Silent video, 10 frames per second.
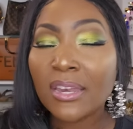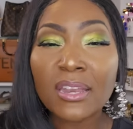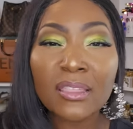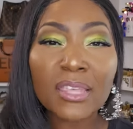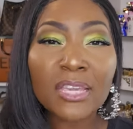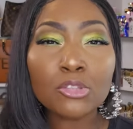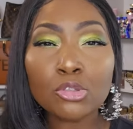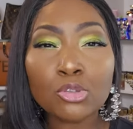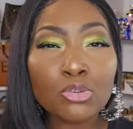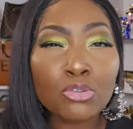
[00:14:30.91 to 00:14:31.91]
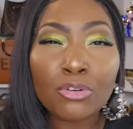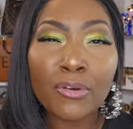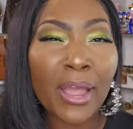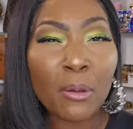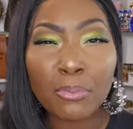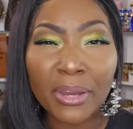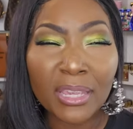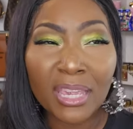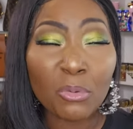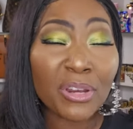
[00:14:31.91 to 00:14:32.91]
Nothing too
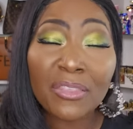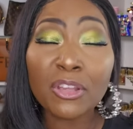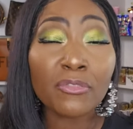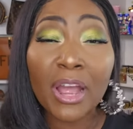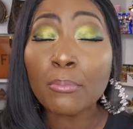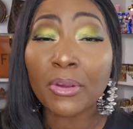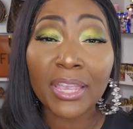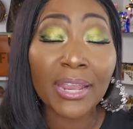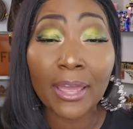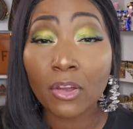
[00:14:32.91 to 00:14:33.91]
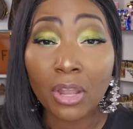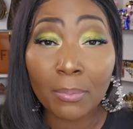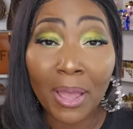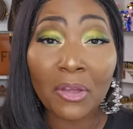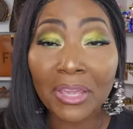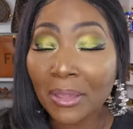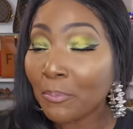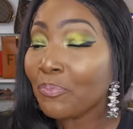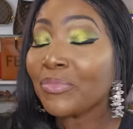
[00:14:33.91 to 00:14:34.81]
groundbreaking, well, nothing groundbreaking at all about it,